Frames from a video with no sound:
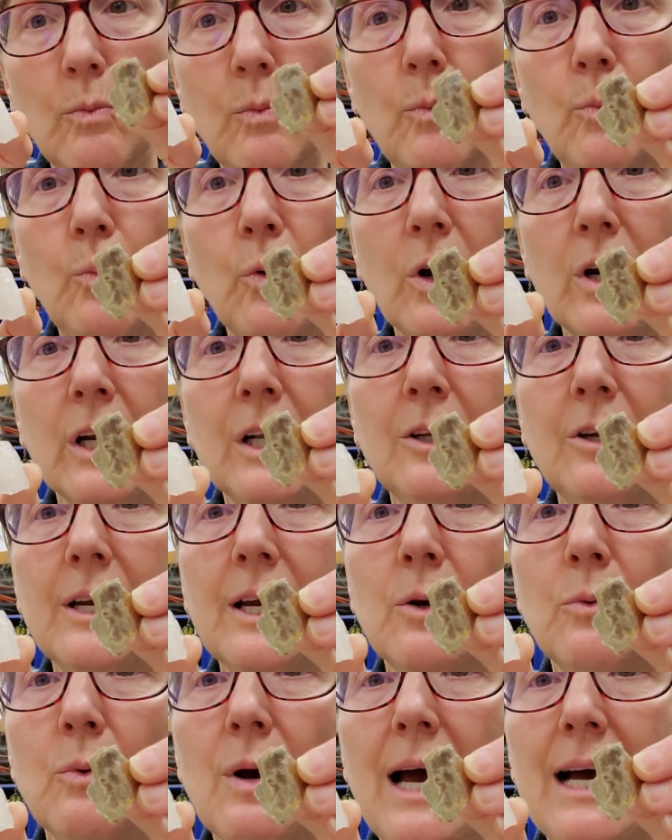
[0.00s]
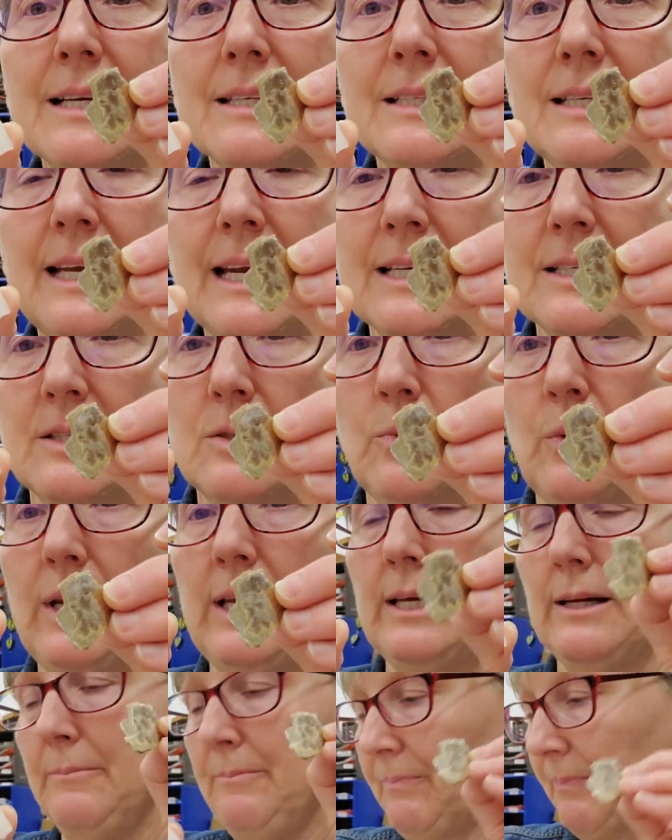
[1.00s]
And we're going to look at rocks next
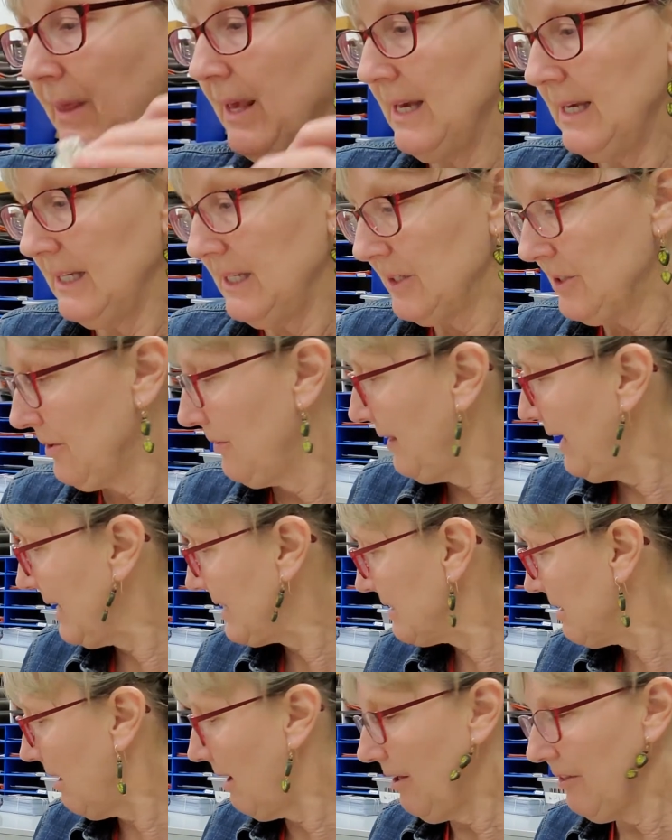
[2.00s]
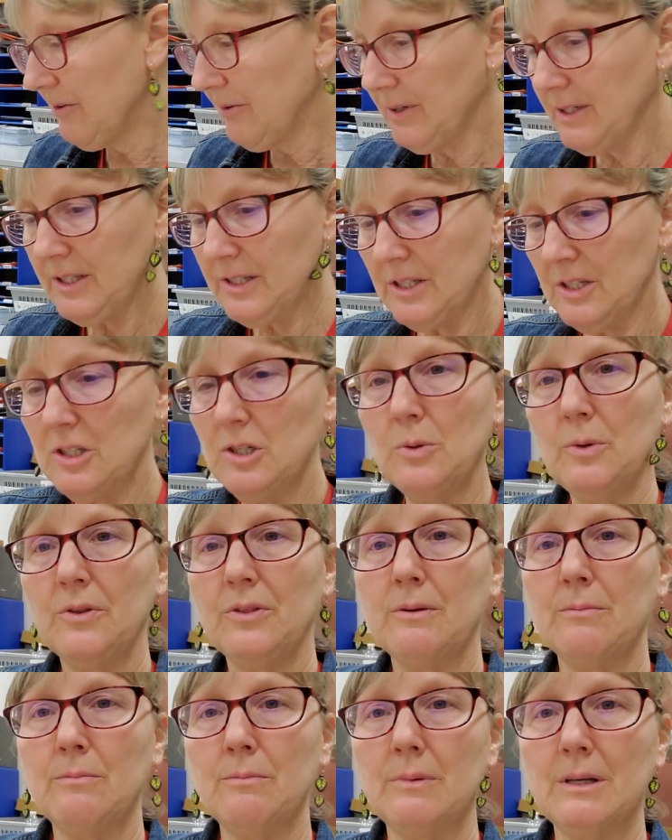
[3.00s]
week. So that's all there is to do with
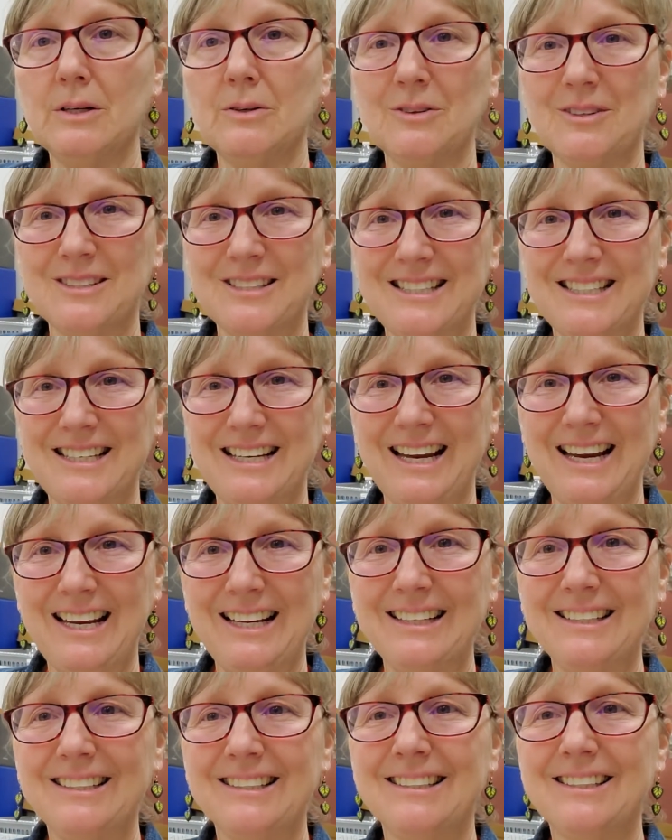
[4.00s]
the minerals today.